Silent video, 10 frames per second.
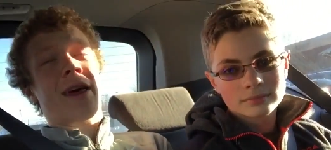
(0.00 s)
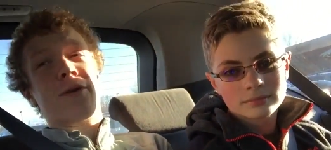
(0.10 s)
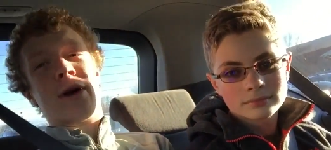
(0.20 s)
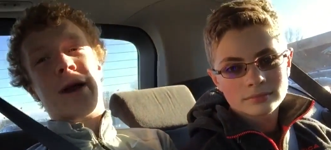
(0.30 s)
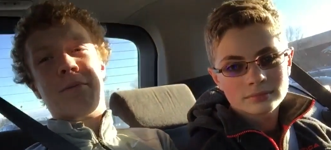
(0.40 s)
Speaker 1: that
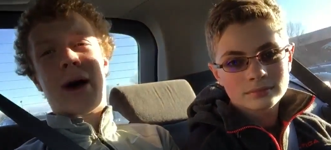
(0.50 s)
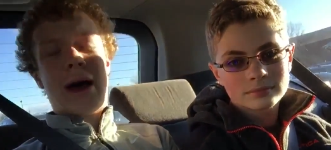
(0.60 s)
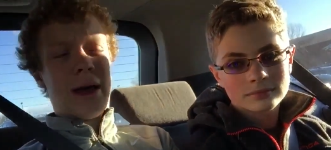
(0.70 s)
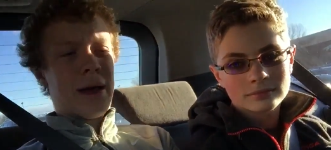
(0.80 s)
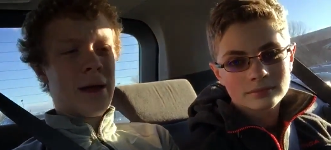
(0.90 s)
ran
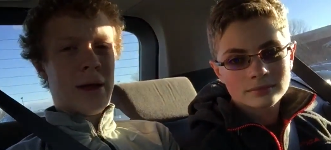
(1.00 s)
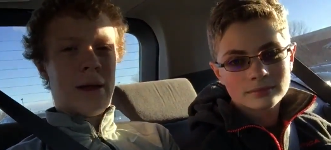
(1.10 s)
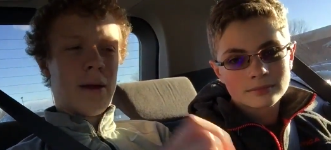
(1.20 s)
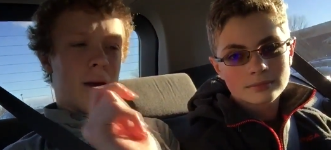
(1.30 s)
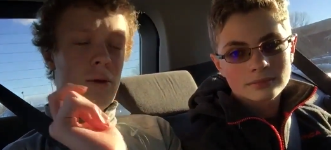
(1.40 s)
by
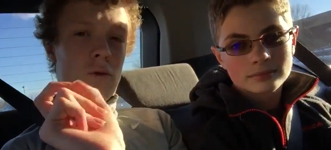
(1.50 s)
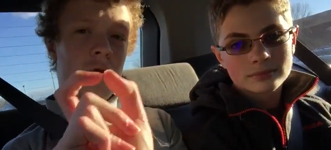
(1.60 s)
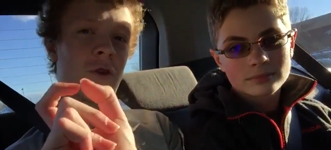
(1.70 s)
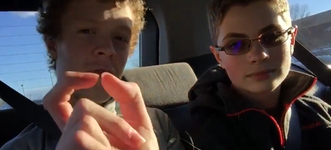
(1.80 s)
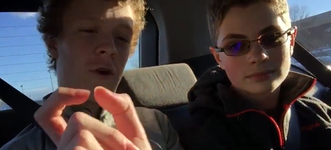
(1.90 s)

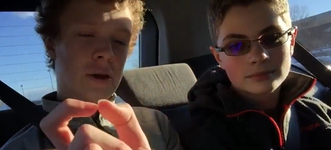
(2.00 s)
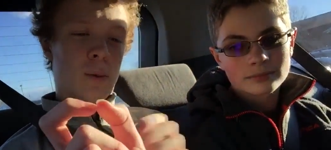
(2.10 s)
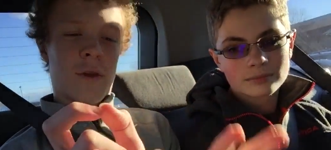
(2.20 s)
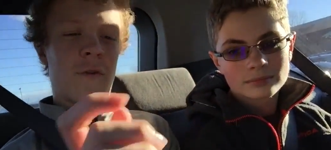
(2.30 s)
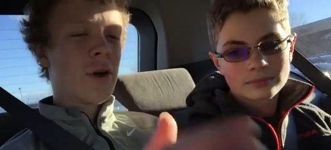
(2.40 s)
for the
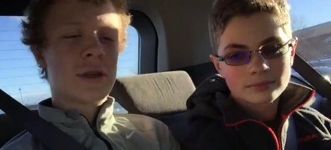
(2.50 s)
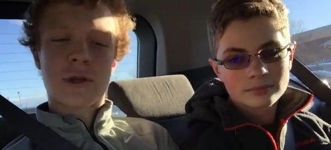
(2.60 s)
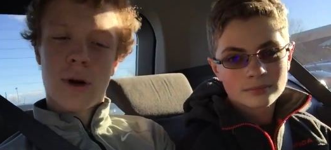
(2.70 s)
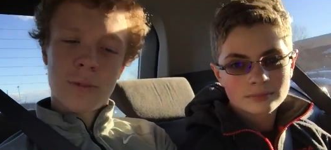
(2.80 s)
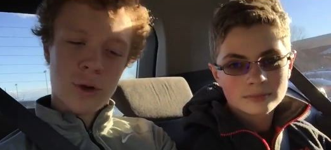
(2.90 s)
first The first
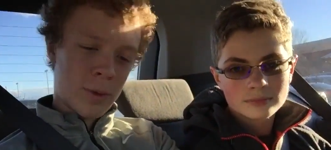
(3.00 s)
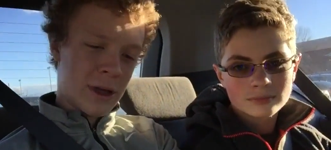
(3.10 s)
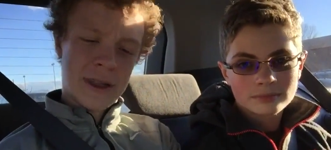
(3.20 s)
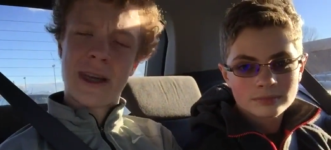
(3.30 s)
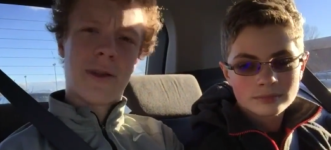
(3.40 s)
stormtrooper
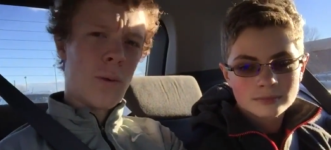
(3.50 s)
you see, the